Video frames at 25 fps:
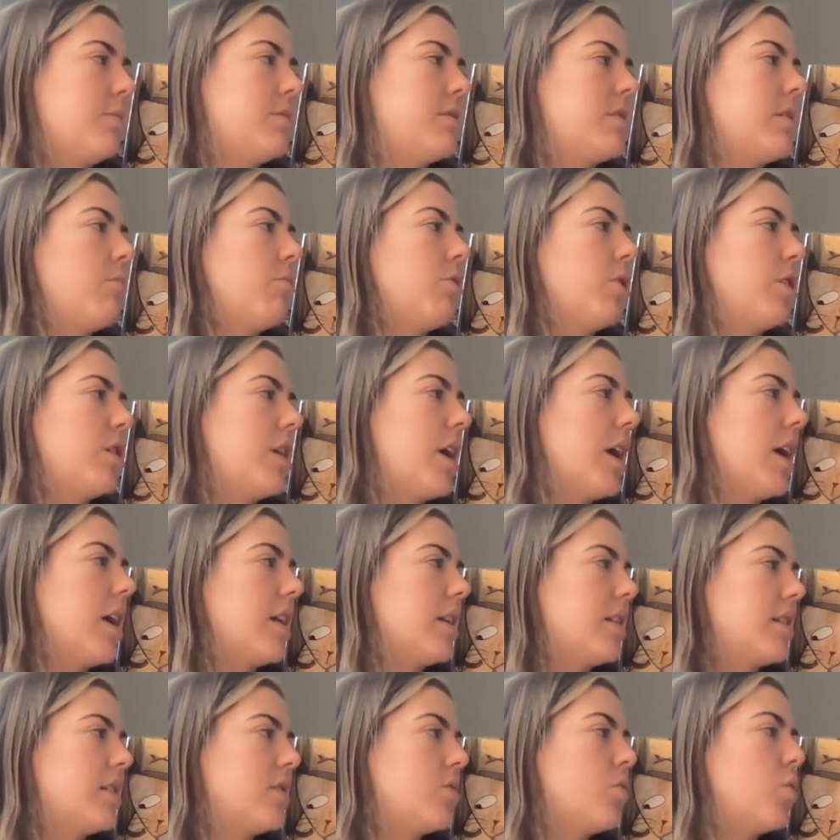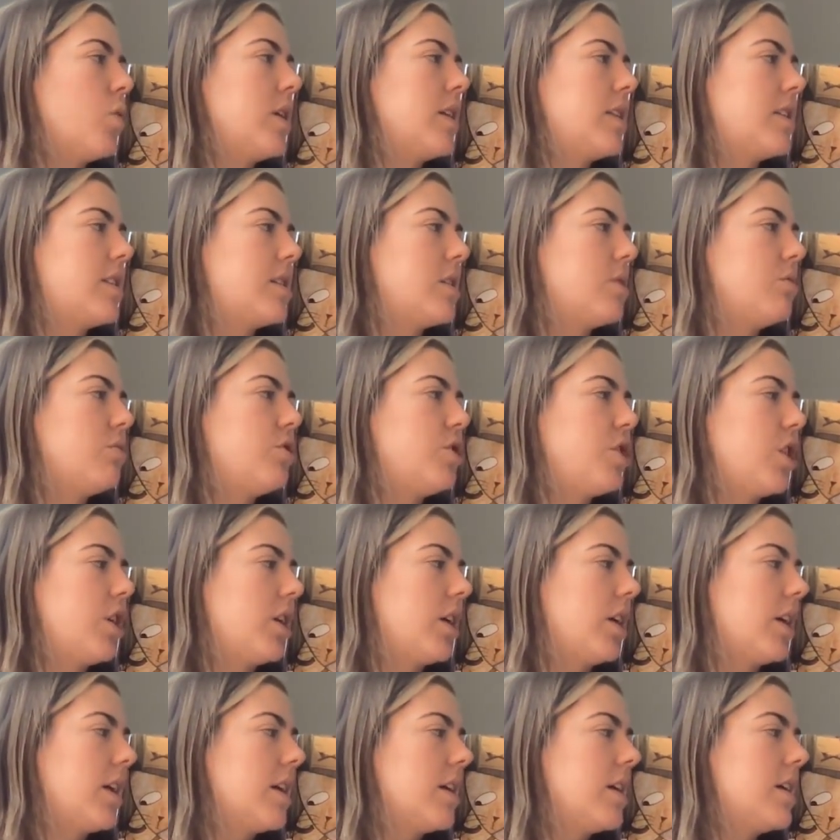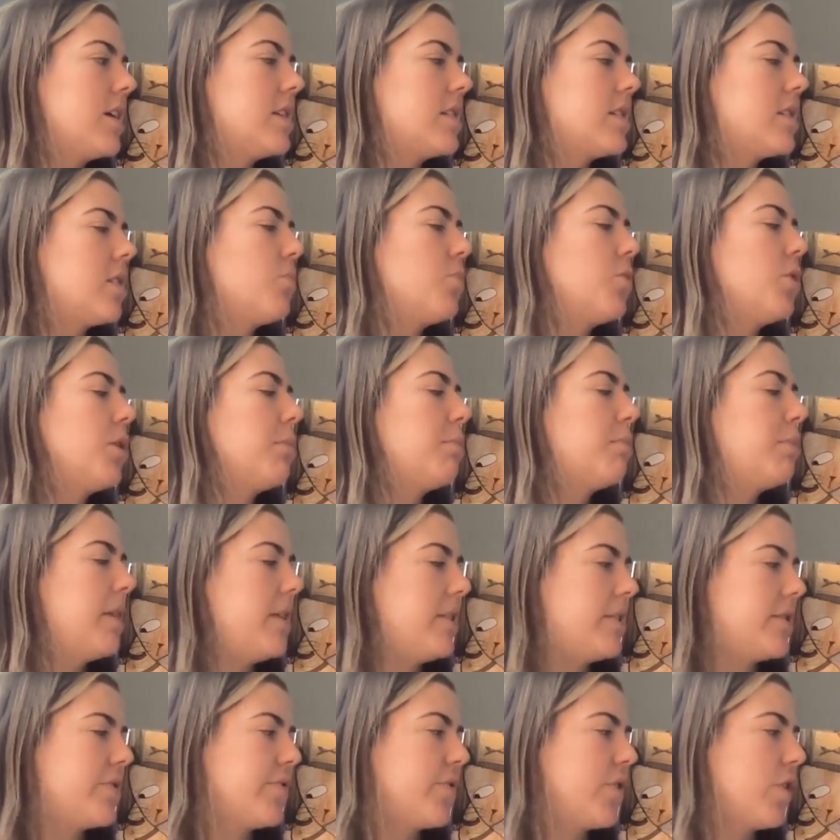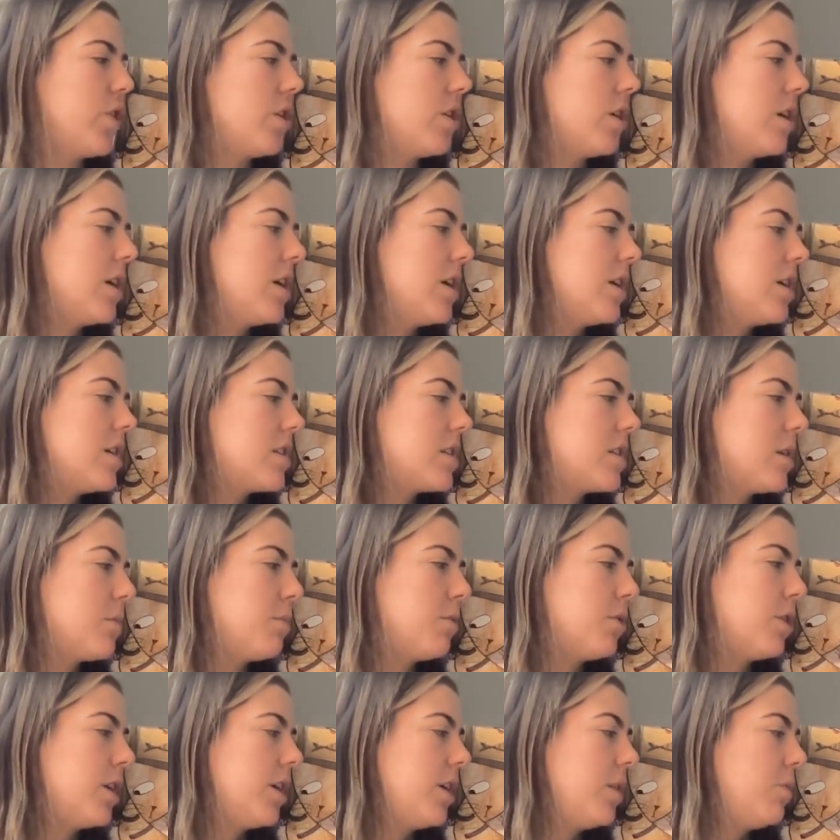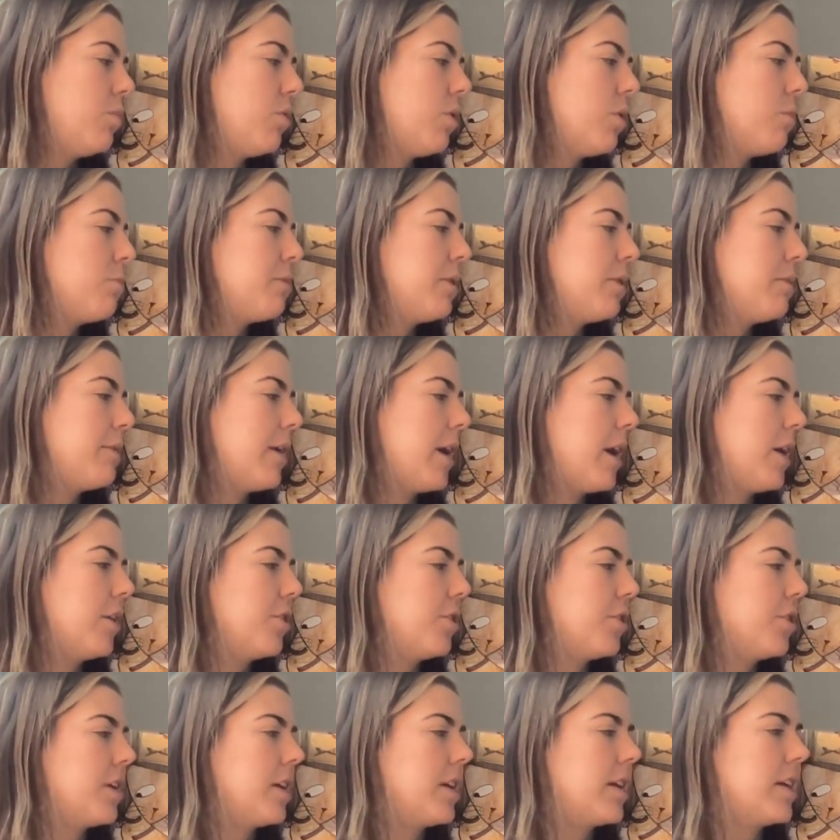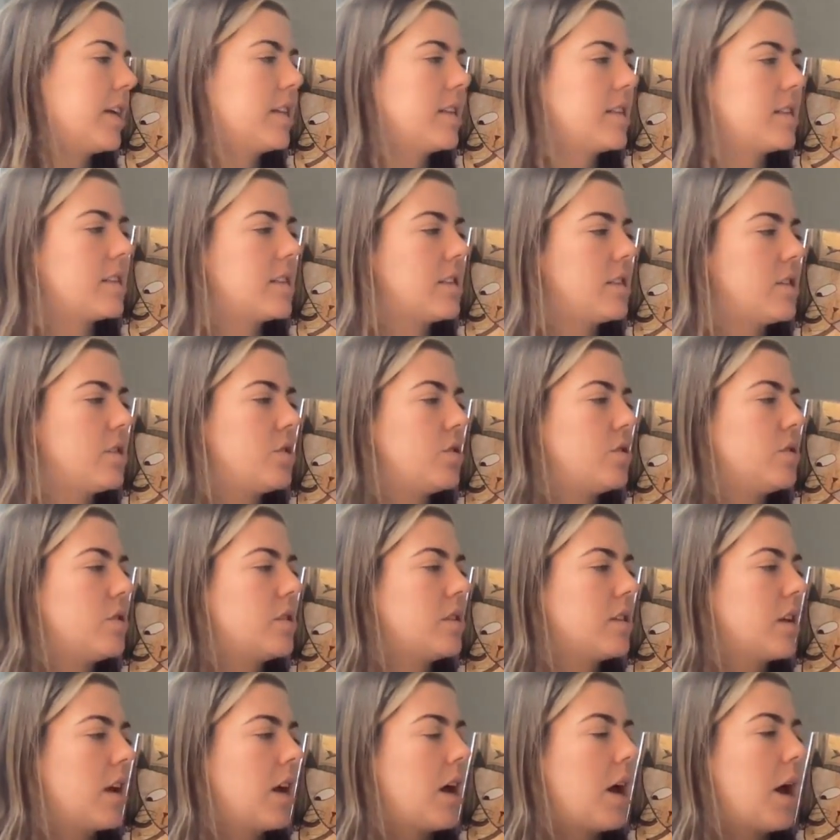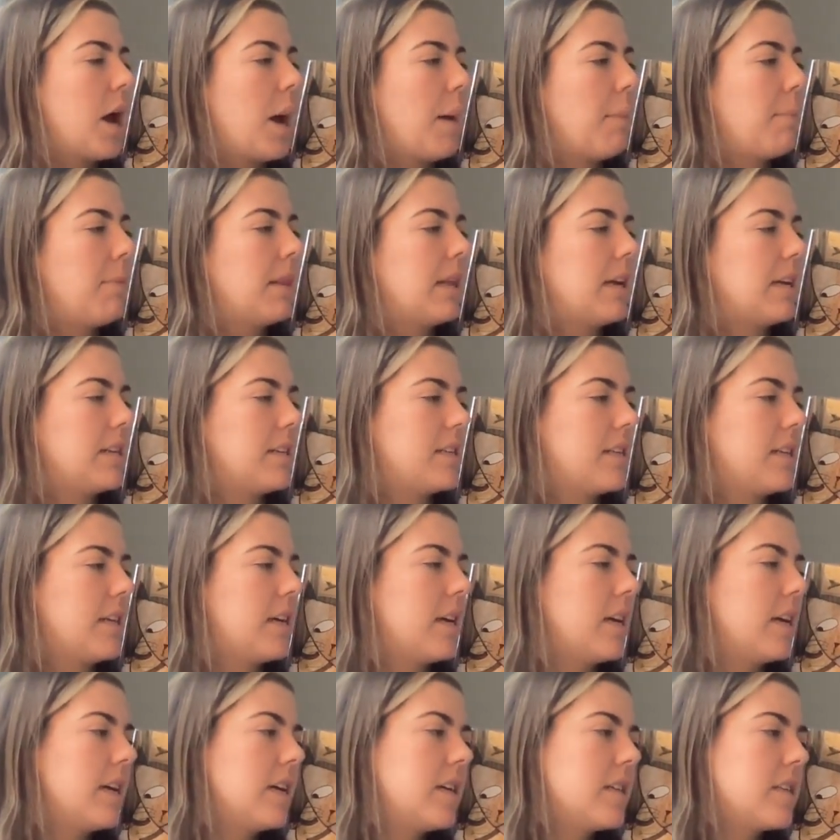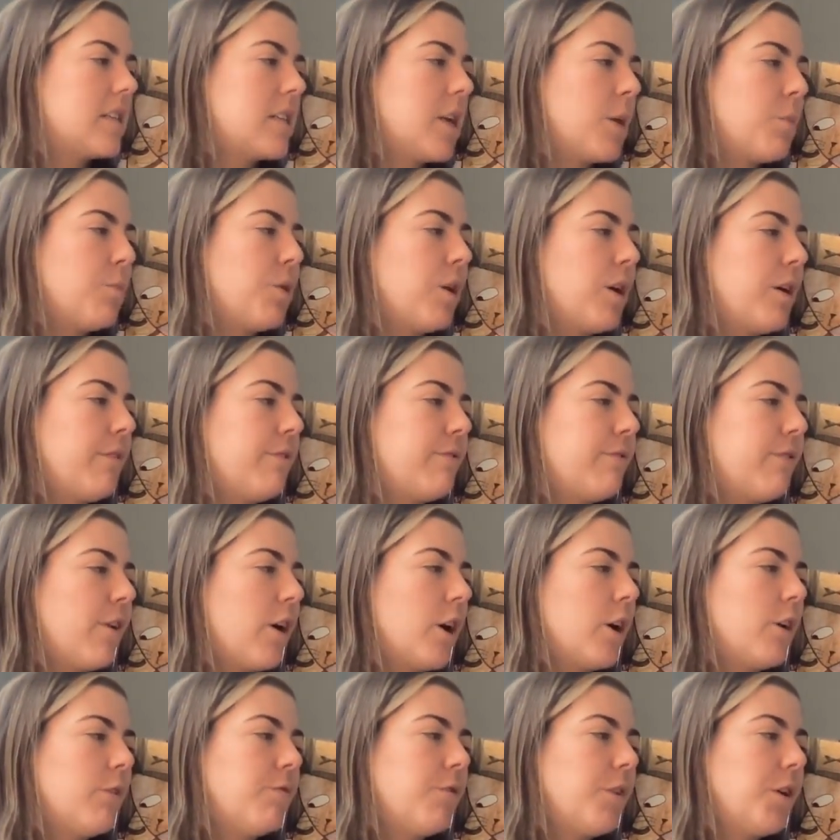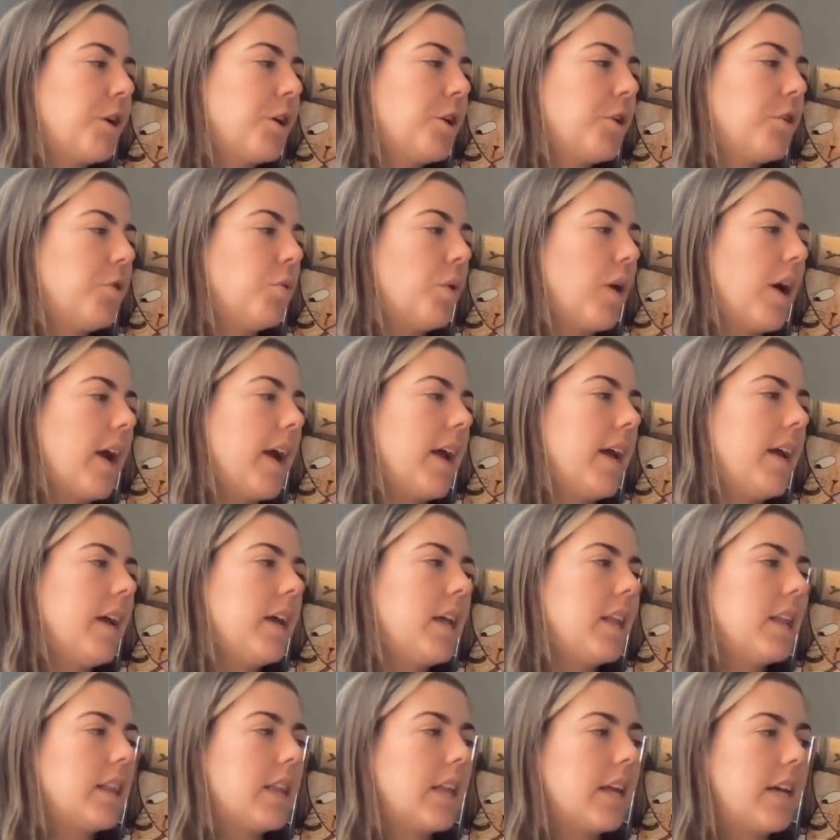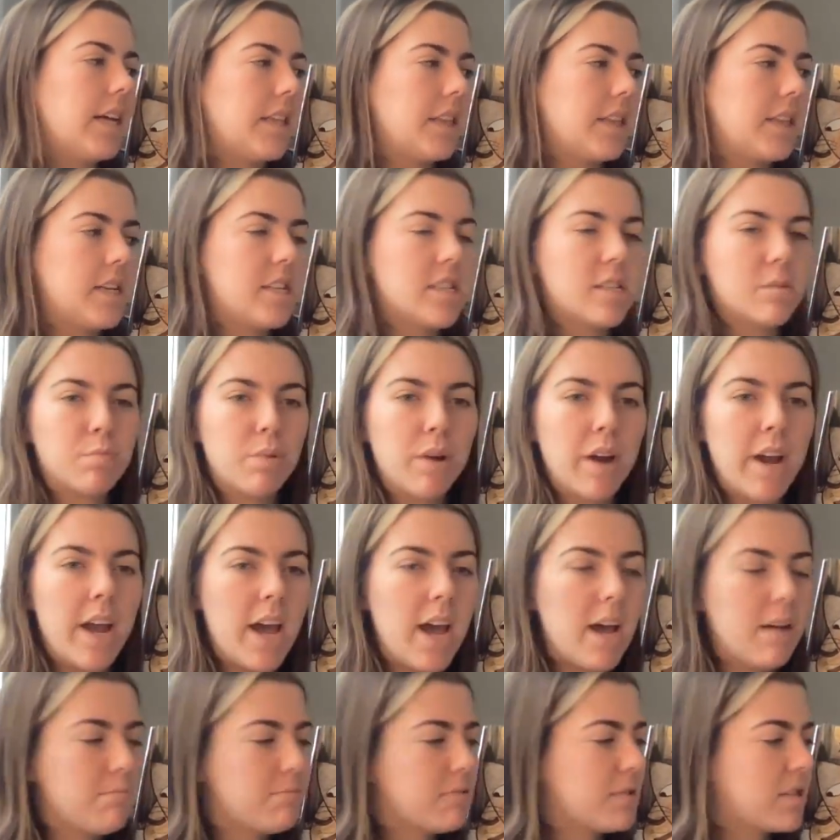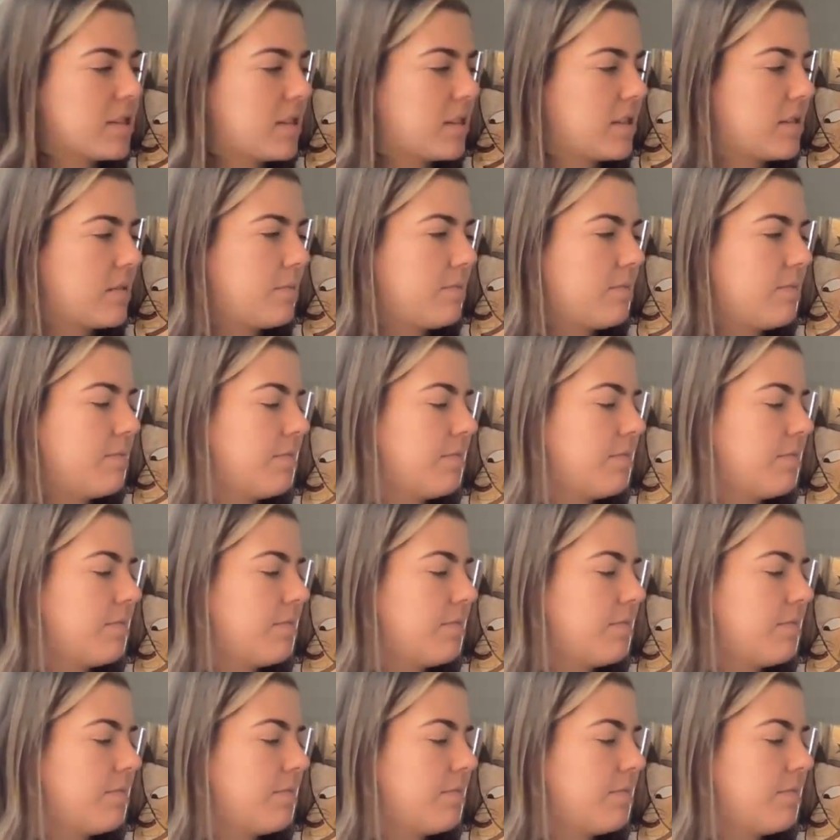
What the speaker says: up somewhere not quite so chilly, somewhere peaceful, somewhere he won't be bothered and can snooze aplenty, somewhere far, far away, like this, perhaps?